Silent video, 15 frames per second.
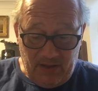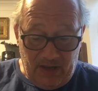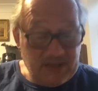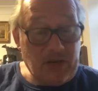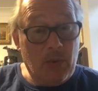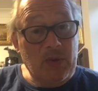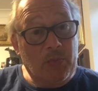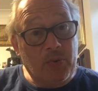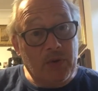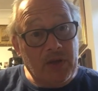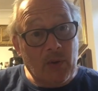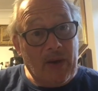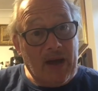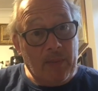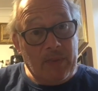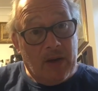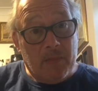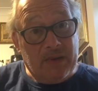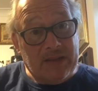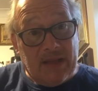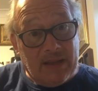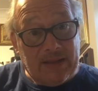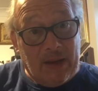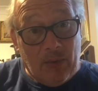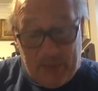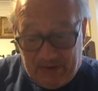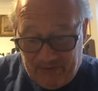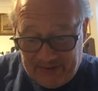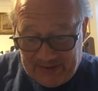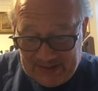I don't want to put you out, but that would
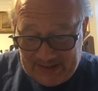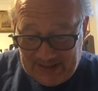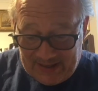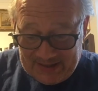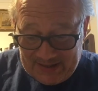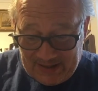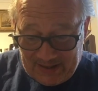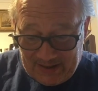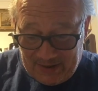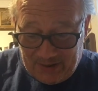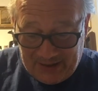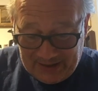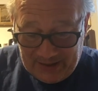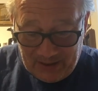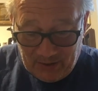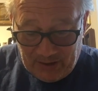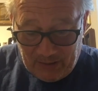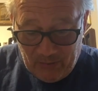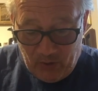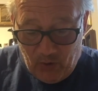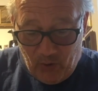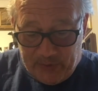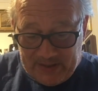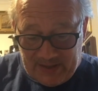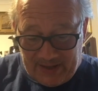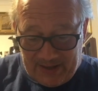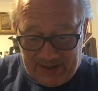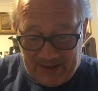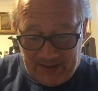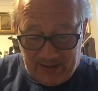be fantastic. Thank you. I'm always
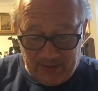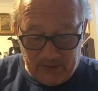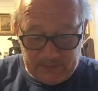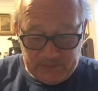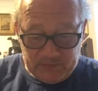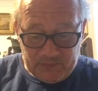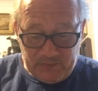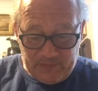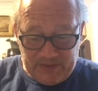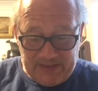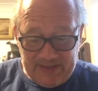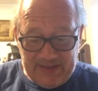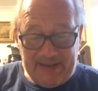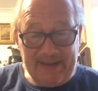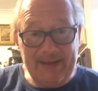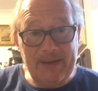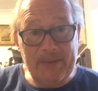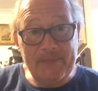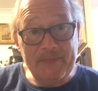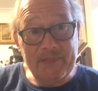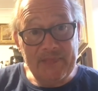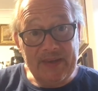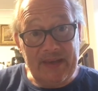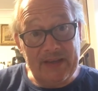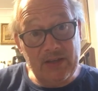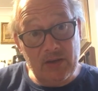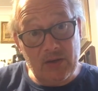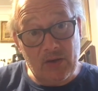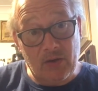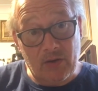thanking you. Yeah, yeah. Can
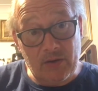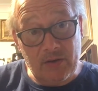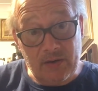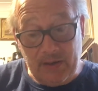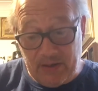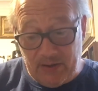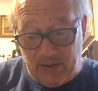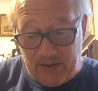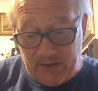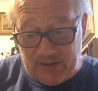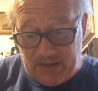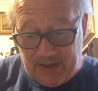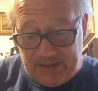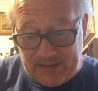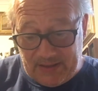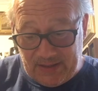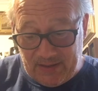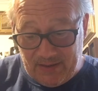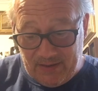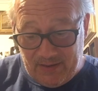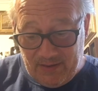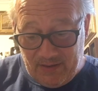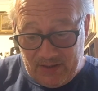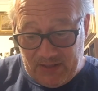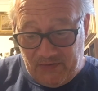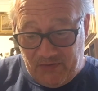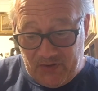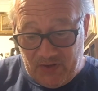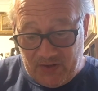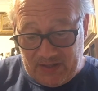you cook and are you tidy? Because
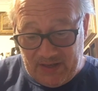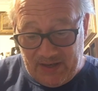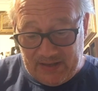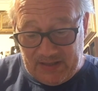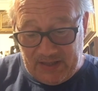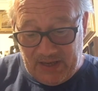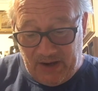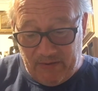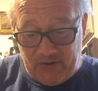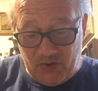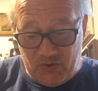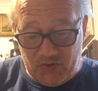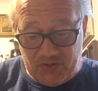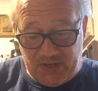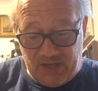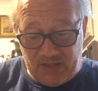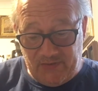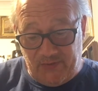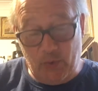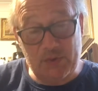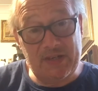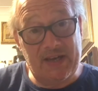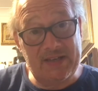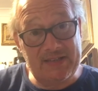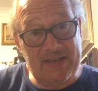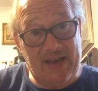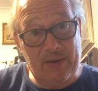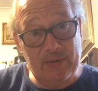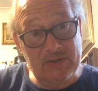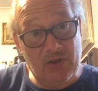if you're not tidy, I'll reduce your stay to 48
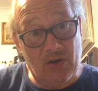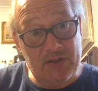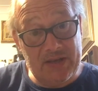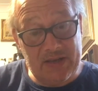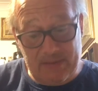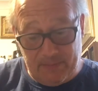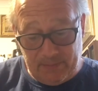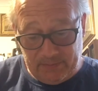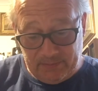hours. Got it?